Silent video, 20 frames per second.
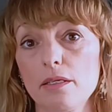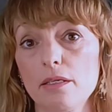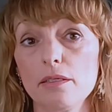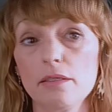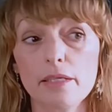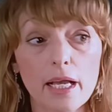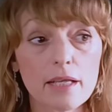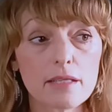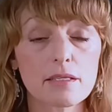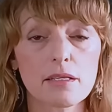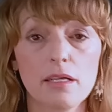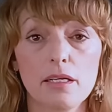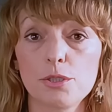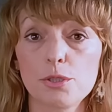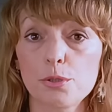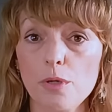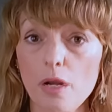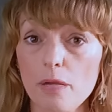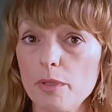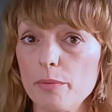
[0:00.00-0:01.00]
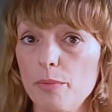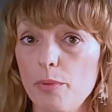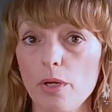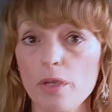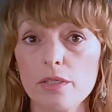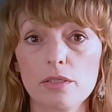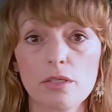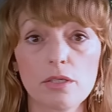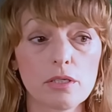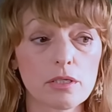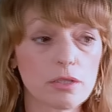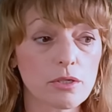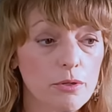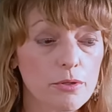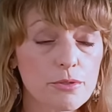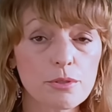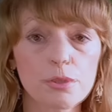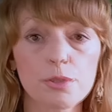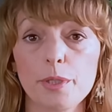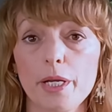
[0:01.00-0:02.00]
Yes, a trauma bond could
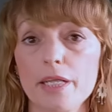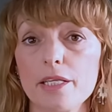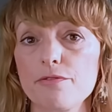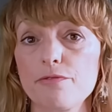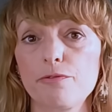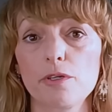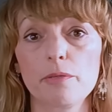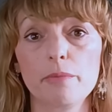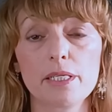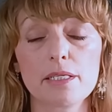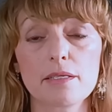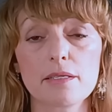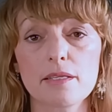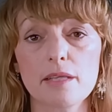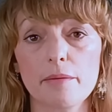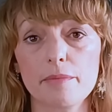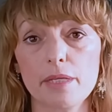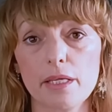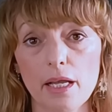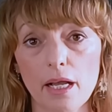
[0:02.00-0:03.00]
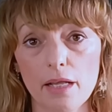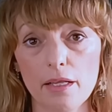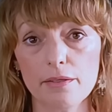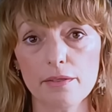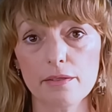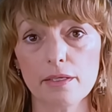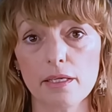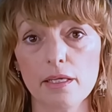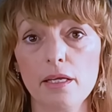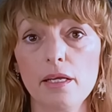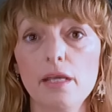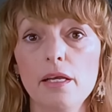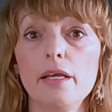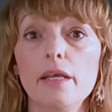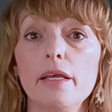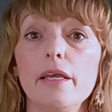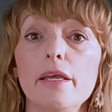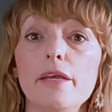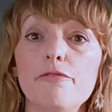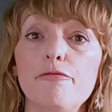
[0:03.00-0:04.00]
also transform into something healthy
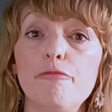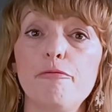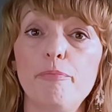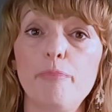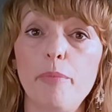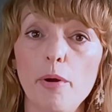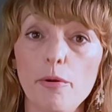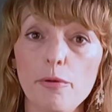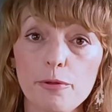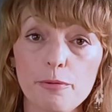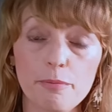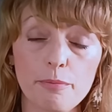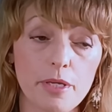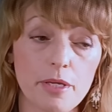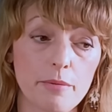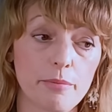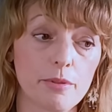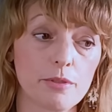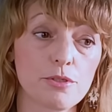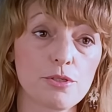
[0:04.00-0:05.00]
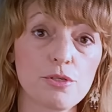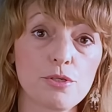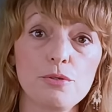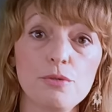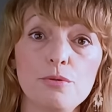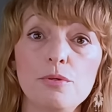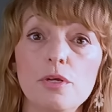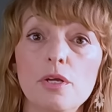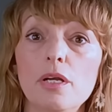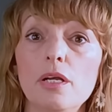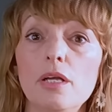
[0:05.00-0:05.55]
if both people do